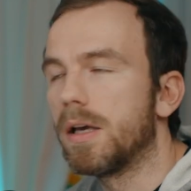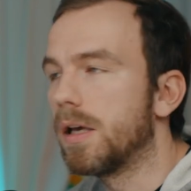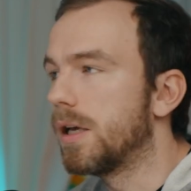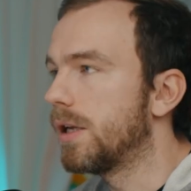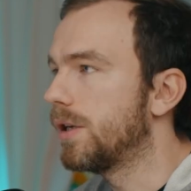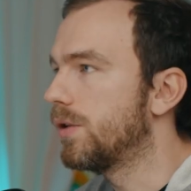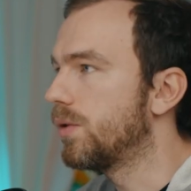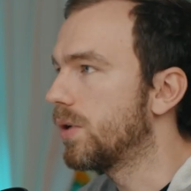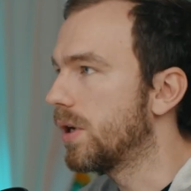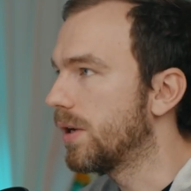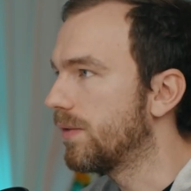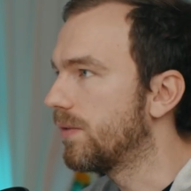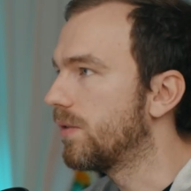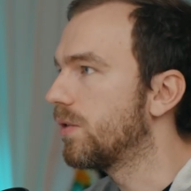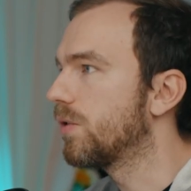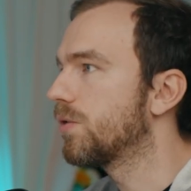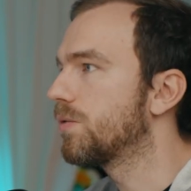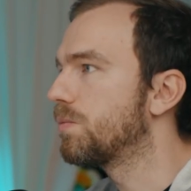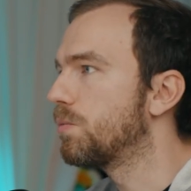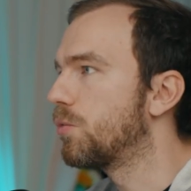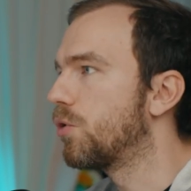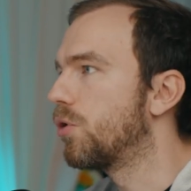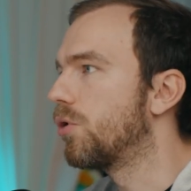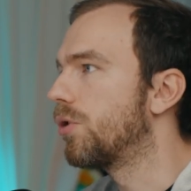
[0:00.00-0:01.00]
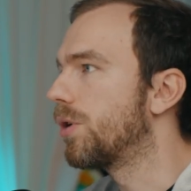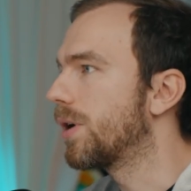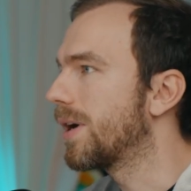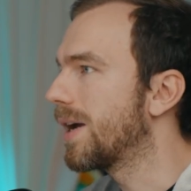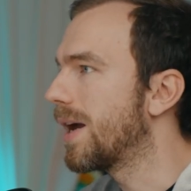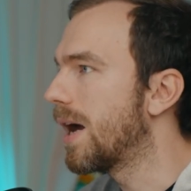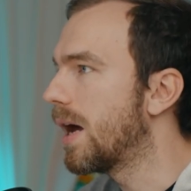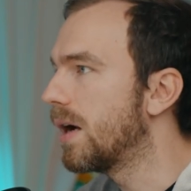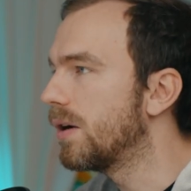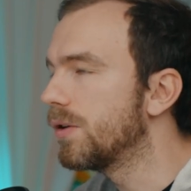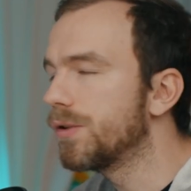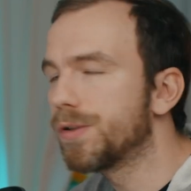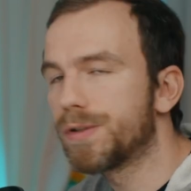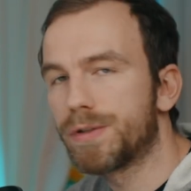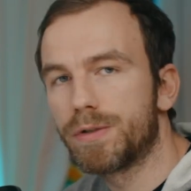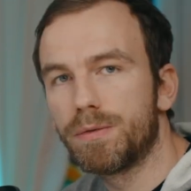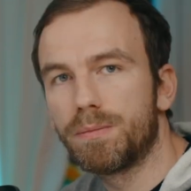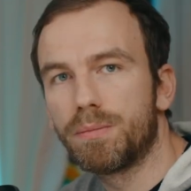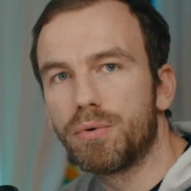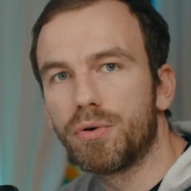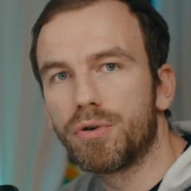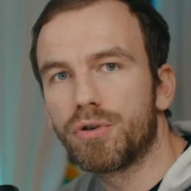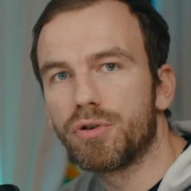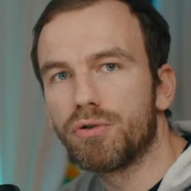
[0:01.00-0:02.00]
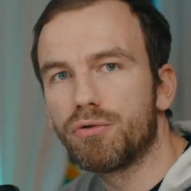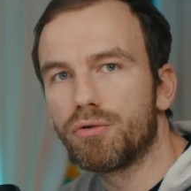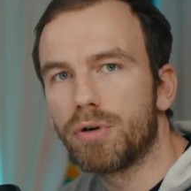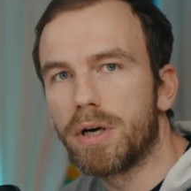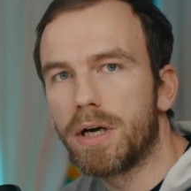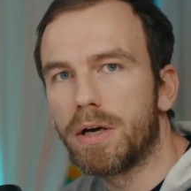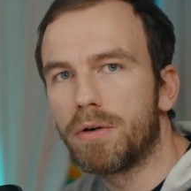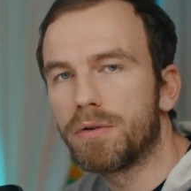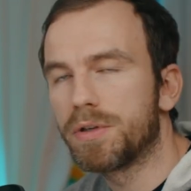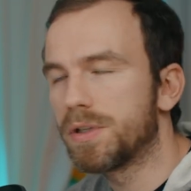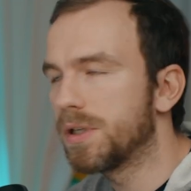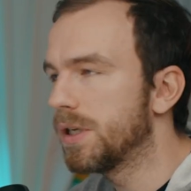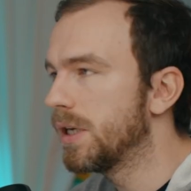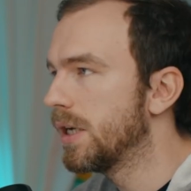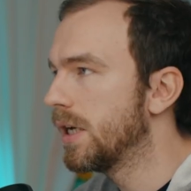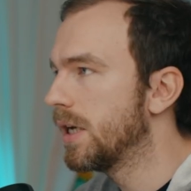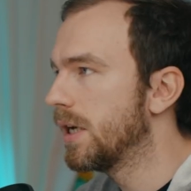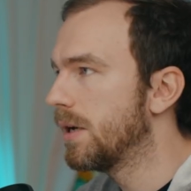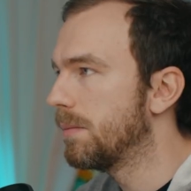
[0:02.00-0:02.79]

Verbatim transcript: and you have a lot more colors to push around